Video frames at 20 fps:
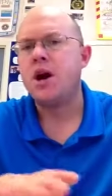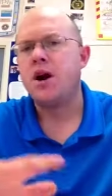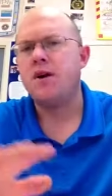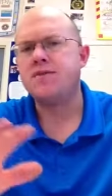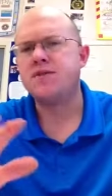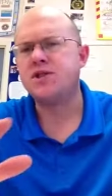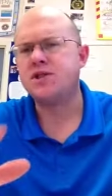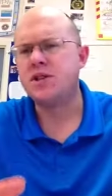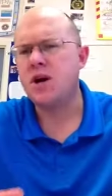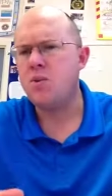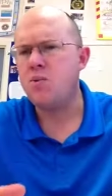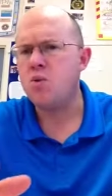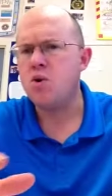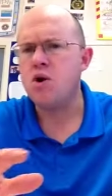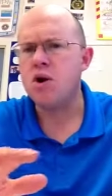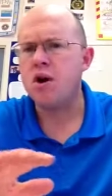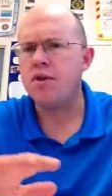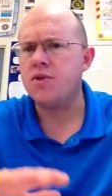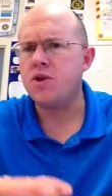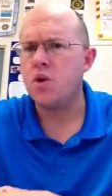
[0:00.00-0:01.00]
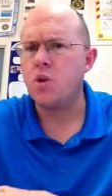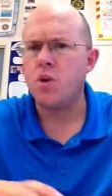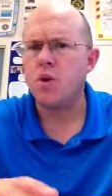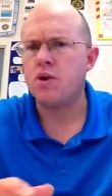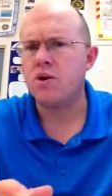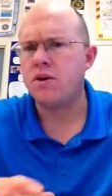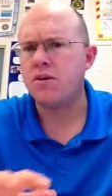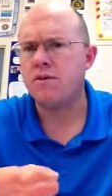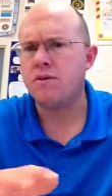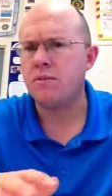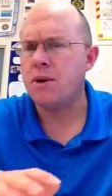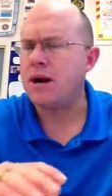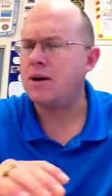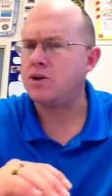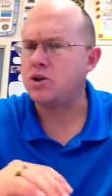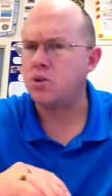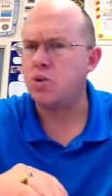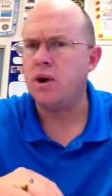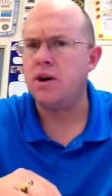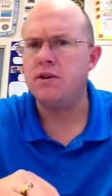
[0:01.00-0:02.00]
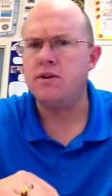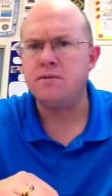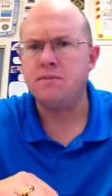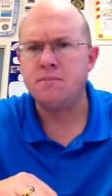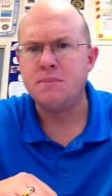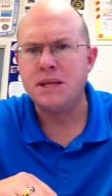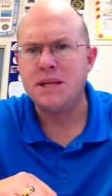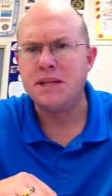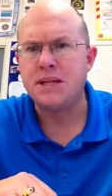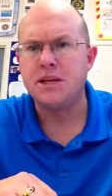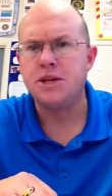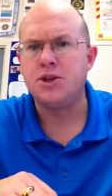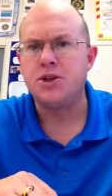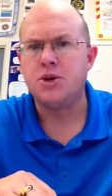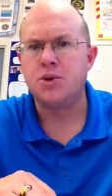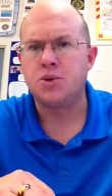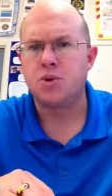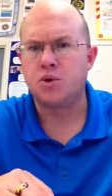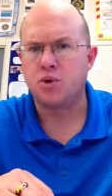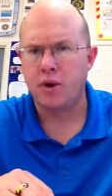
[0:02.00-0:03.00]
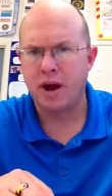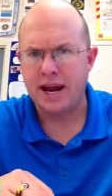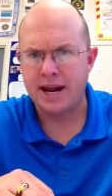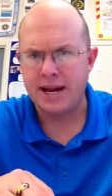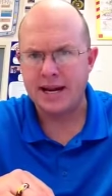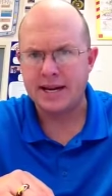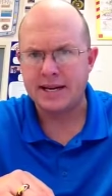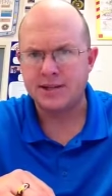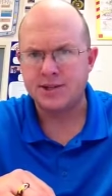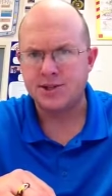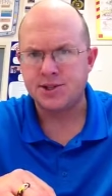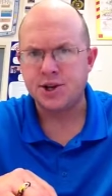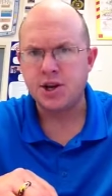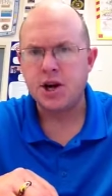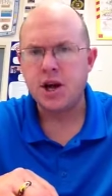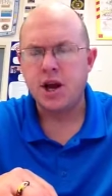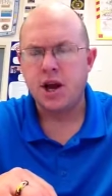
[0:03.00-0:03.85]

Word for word: of somewhere on the order of about 12 million Ukrainians